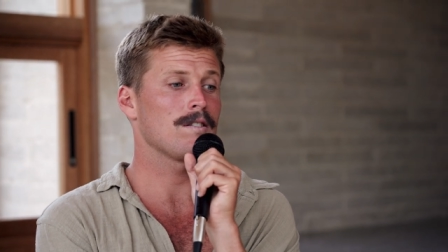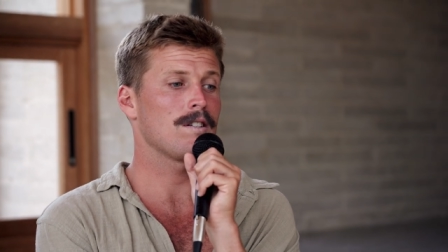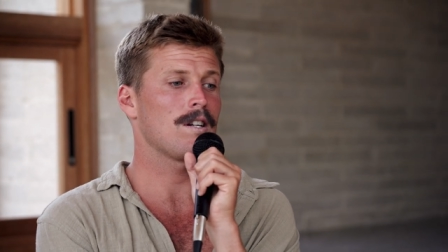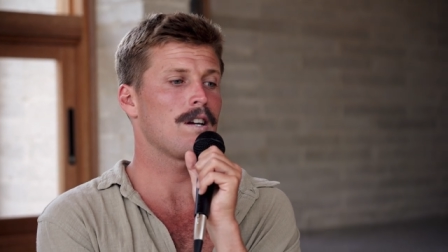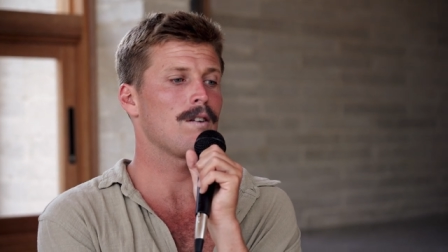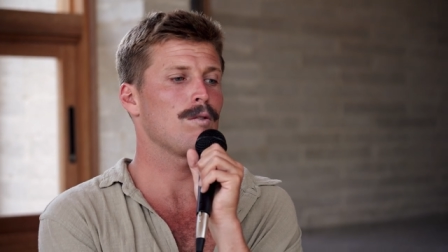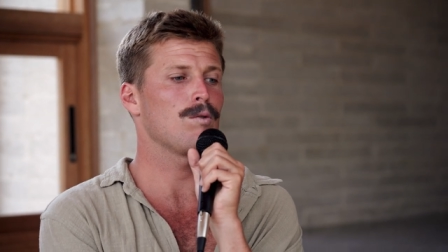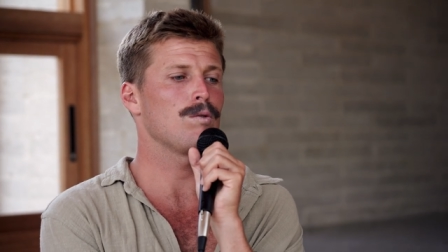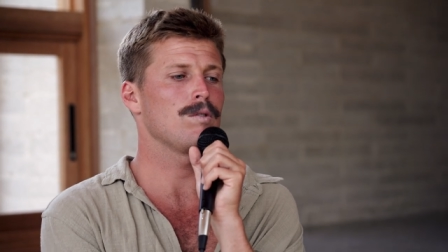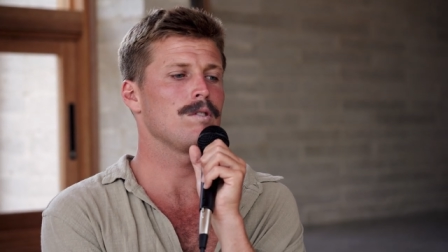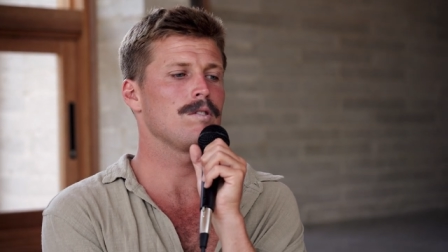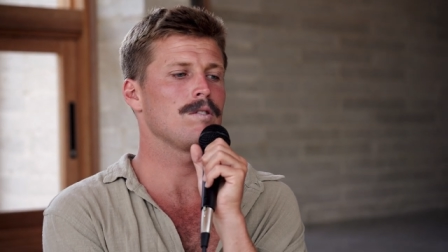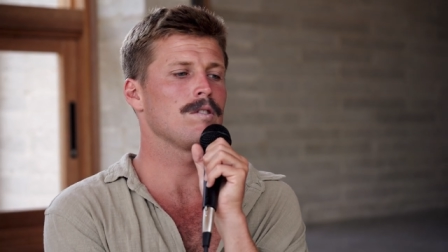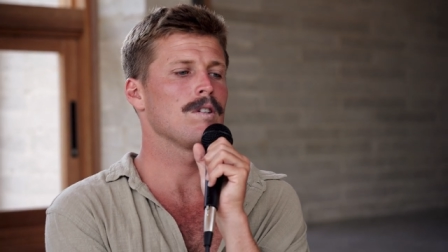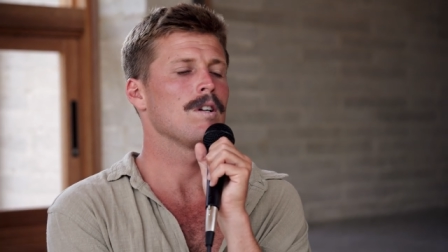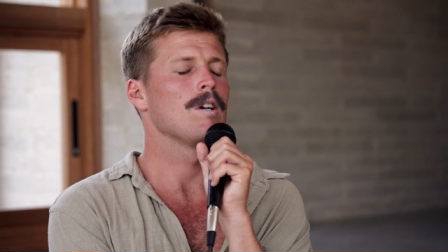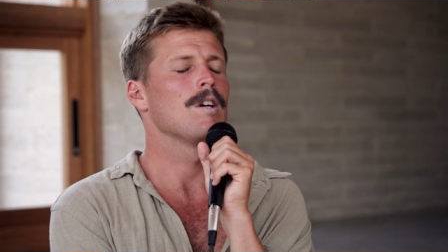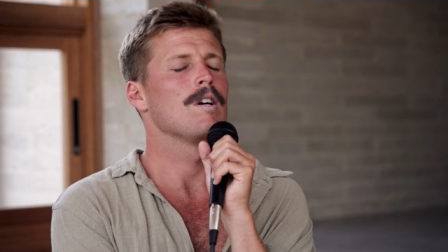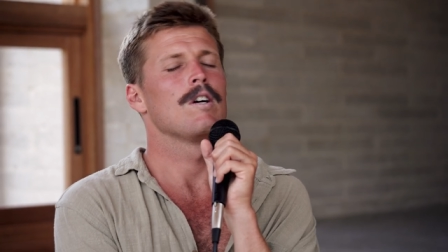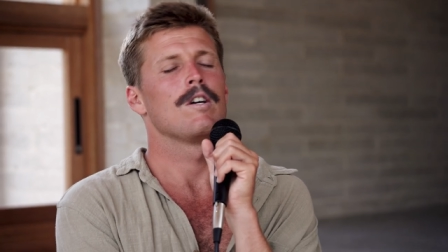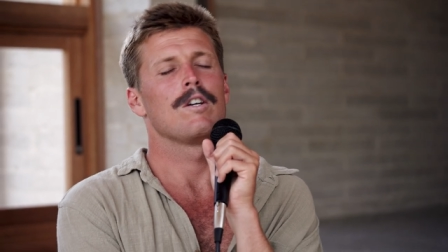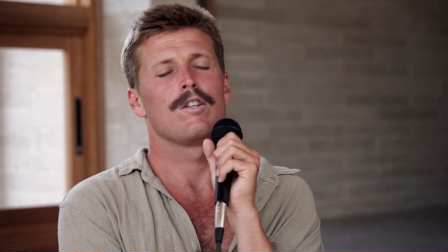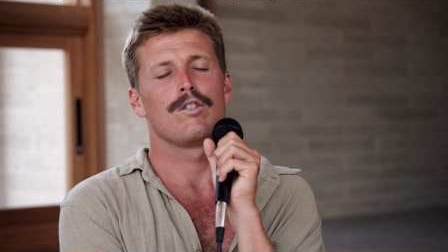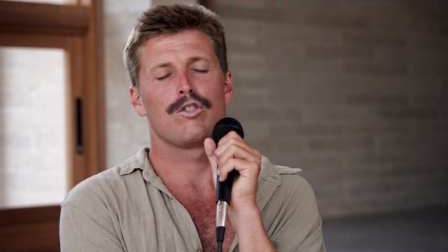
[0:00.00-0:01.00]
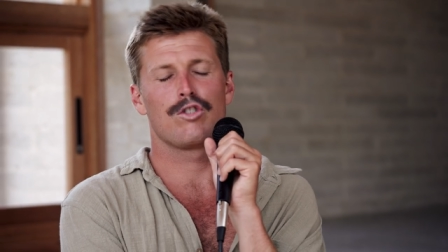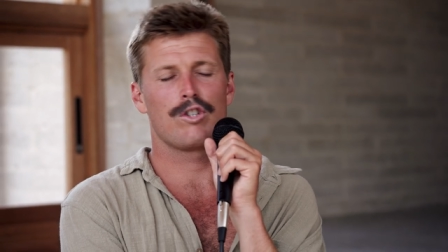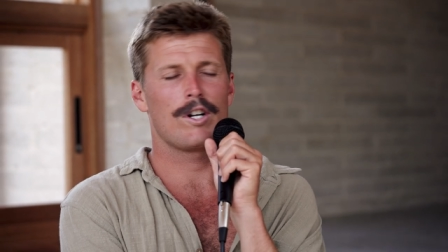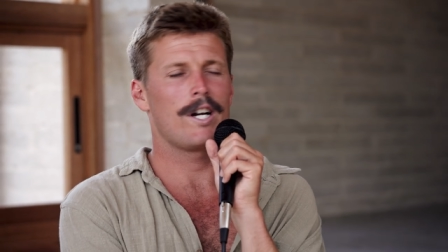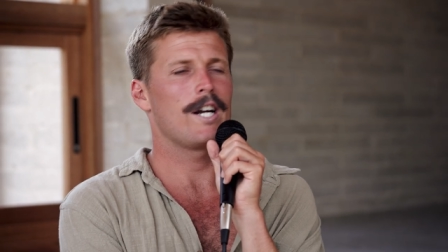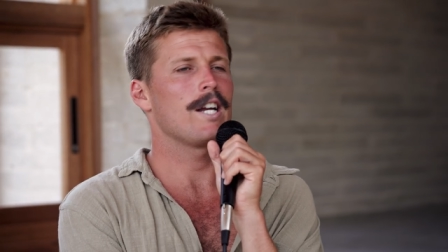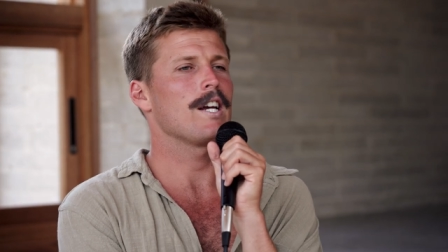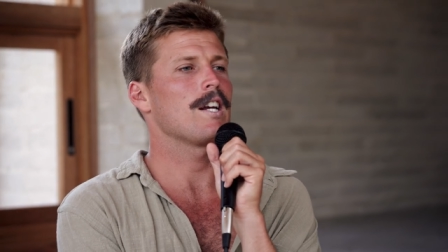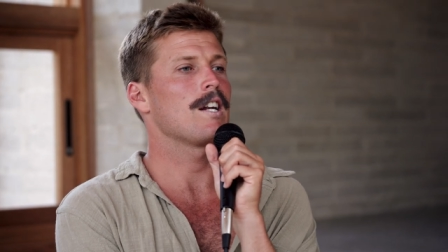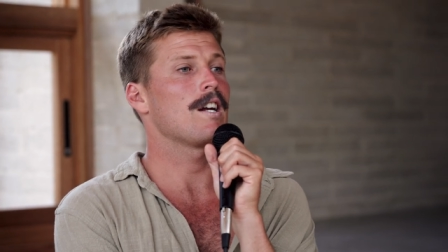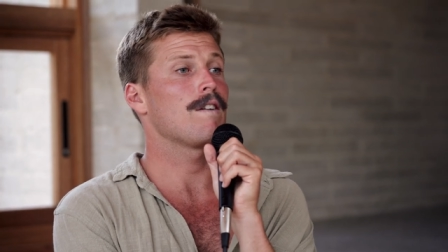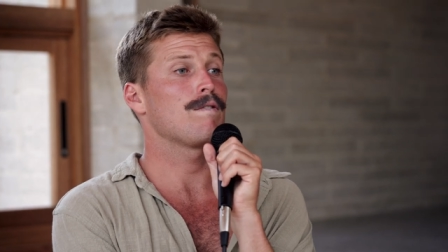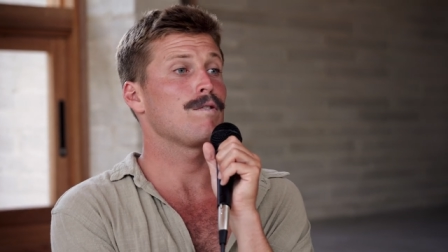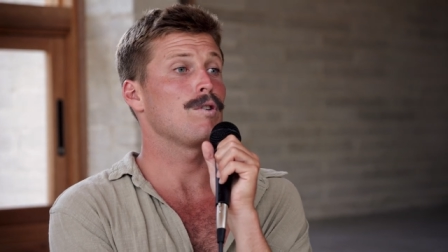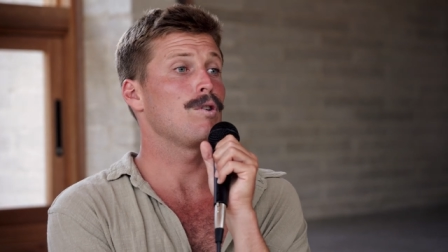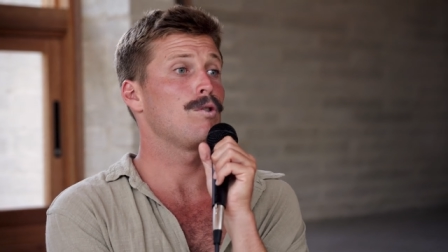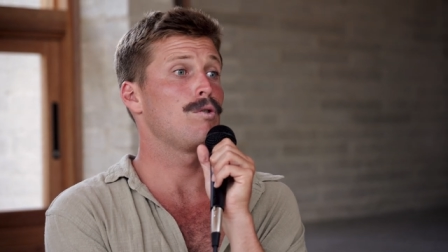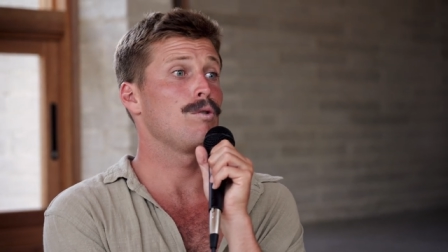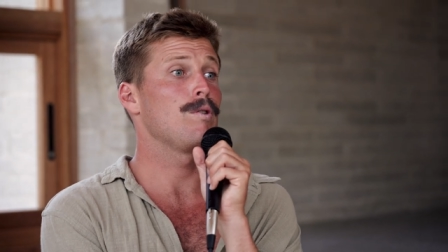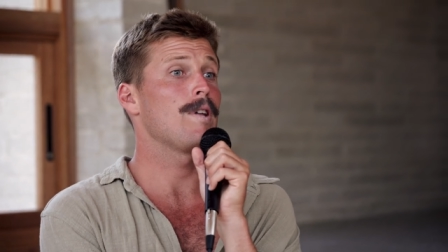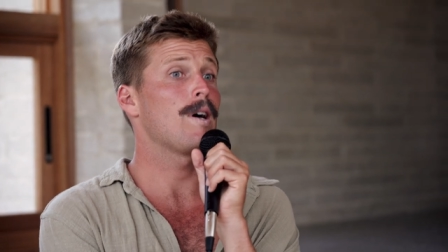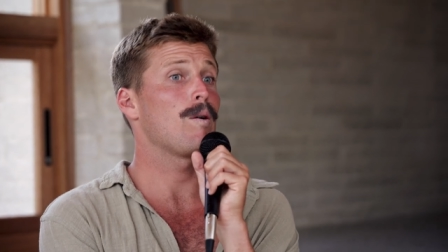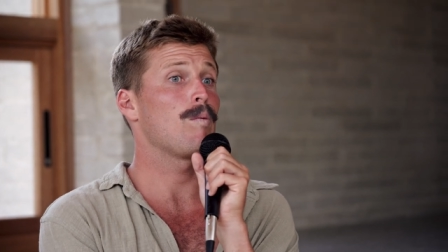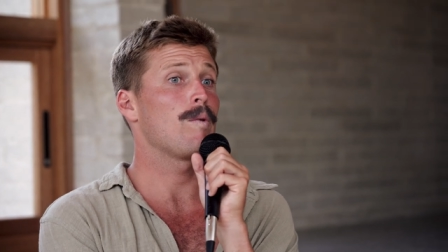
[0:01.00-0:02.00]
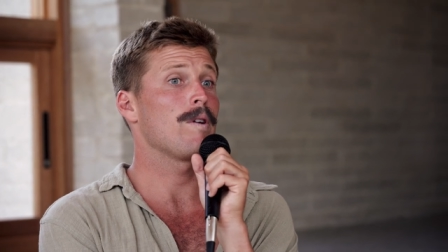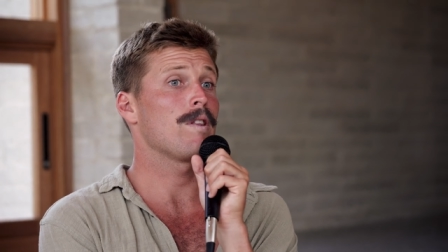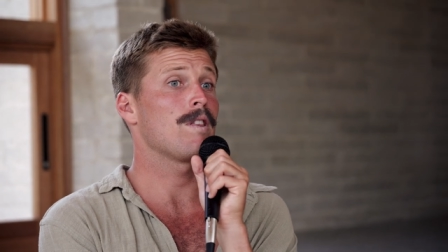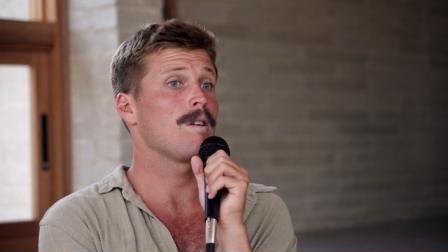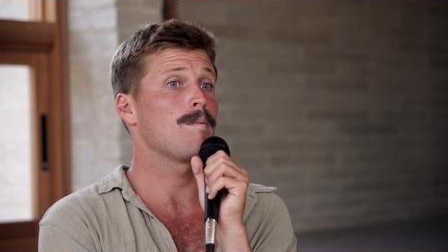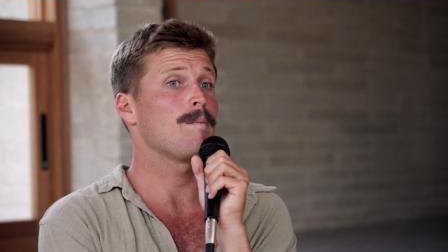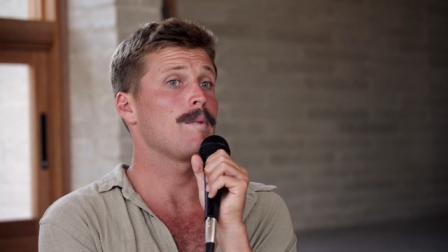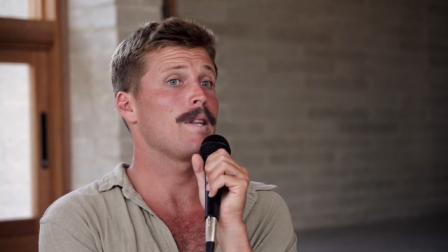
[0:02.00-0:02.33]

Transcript: And I was training enough to do that with him.